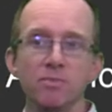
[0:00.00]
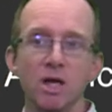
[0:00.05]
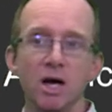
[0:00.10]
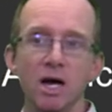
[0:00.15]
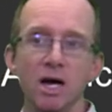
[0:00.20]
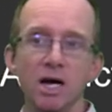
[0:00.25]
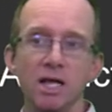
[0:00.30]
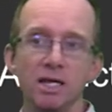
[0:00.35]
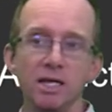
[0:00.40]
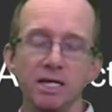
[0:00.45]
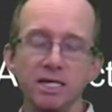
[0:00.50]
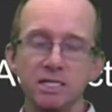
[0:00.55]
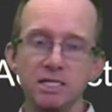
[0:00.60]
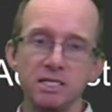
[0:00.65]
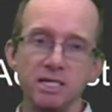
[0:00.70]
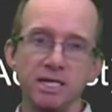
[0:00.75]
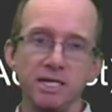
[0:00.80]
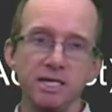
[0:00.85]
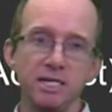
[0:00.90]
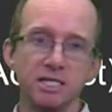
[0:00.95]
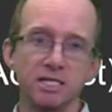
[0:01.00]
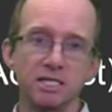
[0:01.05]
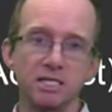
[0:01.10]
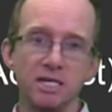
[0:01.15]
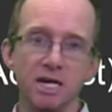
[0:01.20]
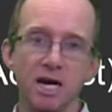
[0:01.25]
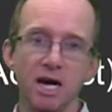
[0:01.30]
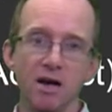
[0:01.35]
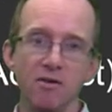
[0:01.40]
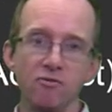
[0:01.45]
less senior
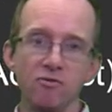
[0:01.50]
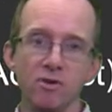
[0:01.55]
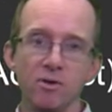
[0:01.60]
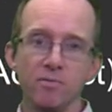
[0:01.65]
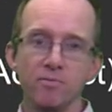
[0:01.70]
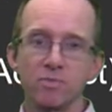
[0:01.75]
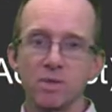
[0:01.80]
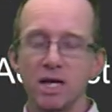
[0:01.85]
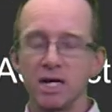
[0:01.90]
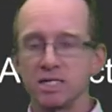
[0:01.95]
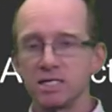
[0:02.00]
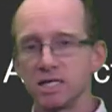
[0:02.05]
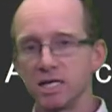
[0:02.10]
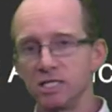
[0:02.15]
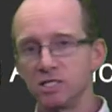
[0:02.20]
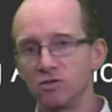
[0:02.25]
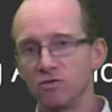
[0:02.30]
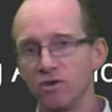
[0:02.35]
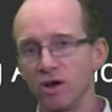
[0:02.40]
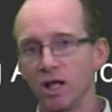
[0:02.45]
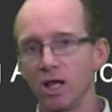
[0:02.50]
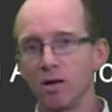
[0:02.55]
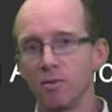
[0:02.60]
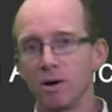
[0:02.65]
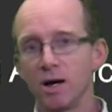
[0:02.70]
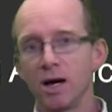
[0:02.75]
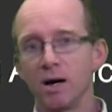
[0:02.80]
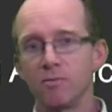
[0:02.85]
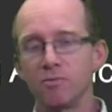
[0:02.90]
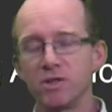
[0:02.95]
staff as they develop
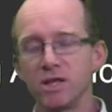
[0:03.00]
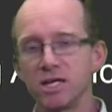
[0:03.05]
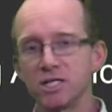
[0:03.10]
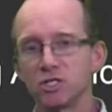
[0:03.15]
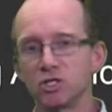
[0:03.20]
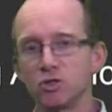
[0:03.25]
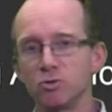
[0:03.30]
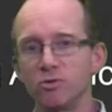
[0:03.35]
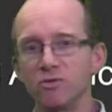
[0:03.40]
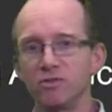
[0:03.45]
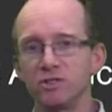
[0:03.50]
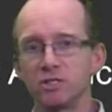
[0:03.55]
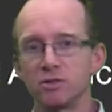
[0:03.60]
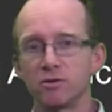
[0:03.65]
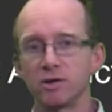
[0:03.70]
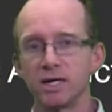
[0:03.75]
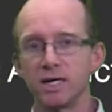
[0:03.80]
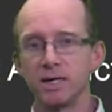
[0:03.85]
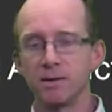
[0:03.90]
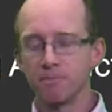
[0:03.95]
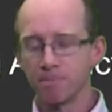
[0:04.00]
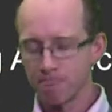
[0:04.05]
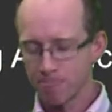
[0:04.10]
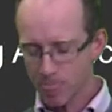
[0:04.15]
up their supervisory